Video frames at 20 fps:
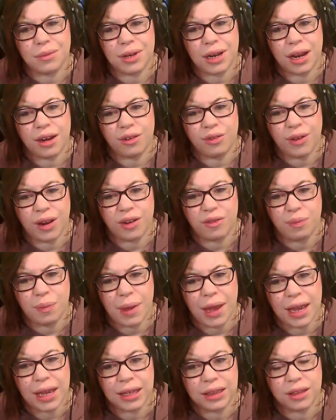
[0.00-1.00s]
not a fan of
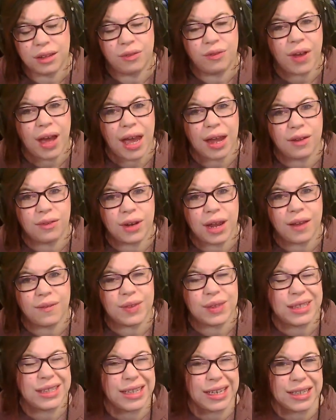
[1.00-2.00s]
paying the five to have
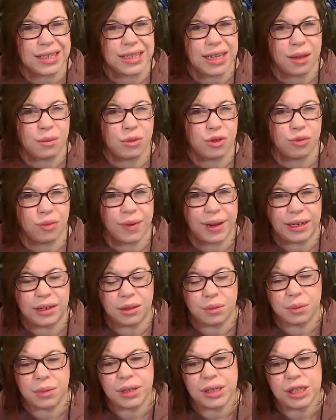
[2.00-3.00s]
six damage
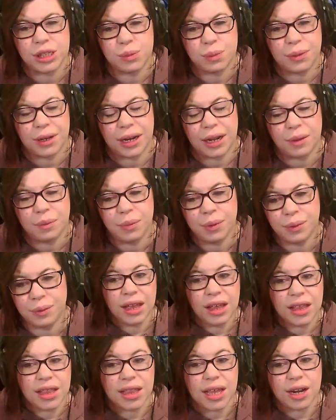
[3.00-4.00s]
randomly split up.
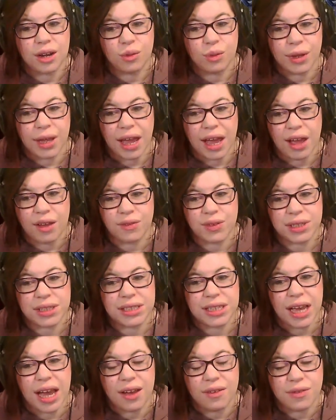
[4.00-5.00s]
Then we have
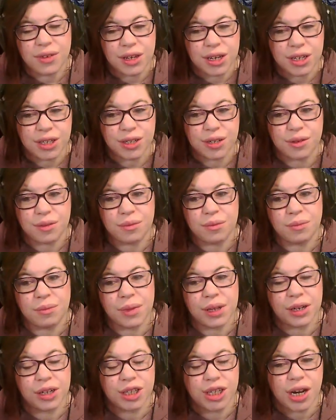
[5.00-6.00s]
Savage
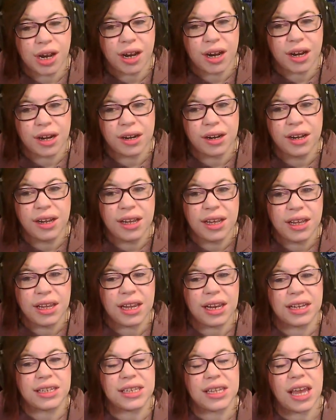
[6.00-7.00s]
Ymirjar.
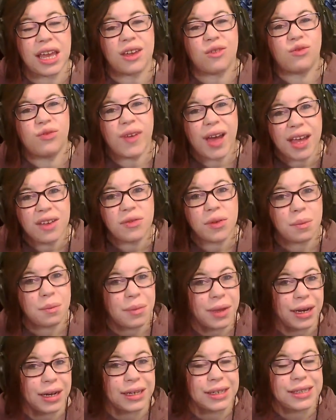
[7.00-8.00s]
It is a 5
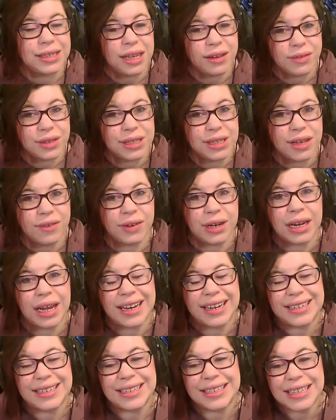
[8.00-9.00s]
mana 7 7
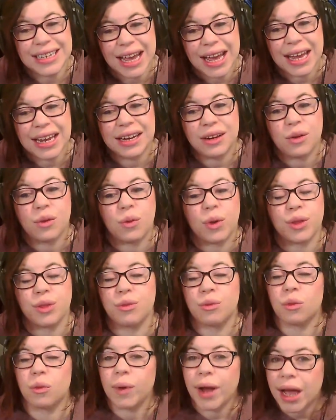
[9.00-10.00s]
undead with
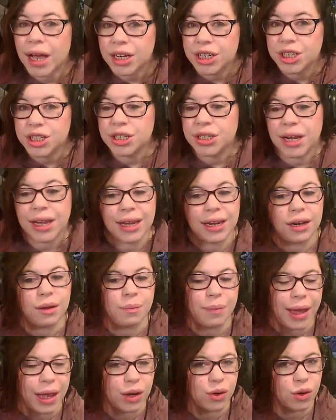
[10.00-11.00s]
rush and a
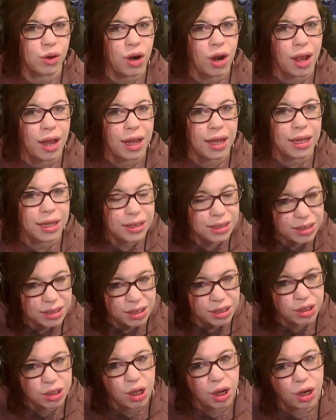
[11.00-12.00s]
battle cry,
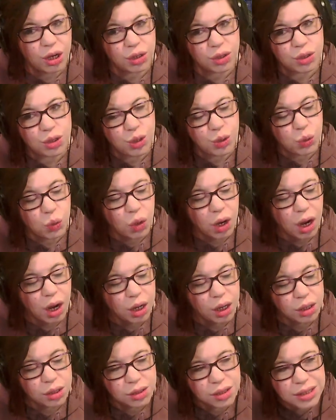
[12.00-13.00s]
discard two
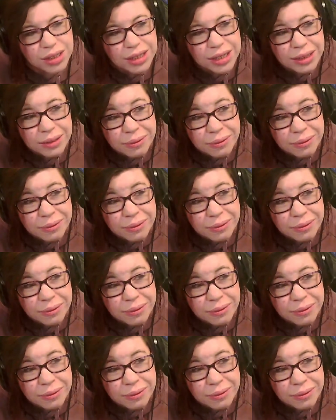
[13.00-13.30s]
cards.